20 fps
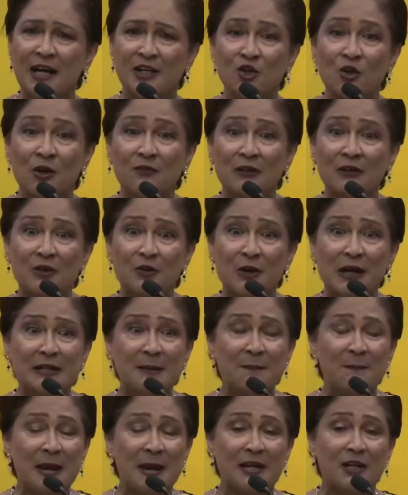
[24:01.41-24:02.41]
and you have
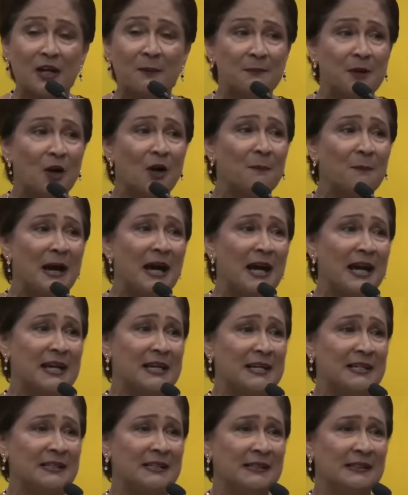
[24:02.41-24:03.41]
already made up your
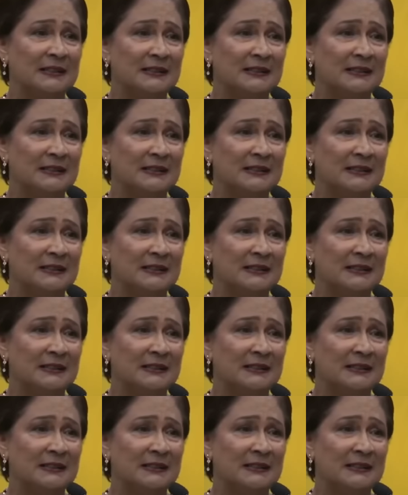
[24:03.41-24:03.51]
mind.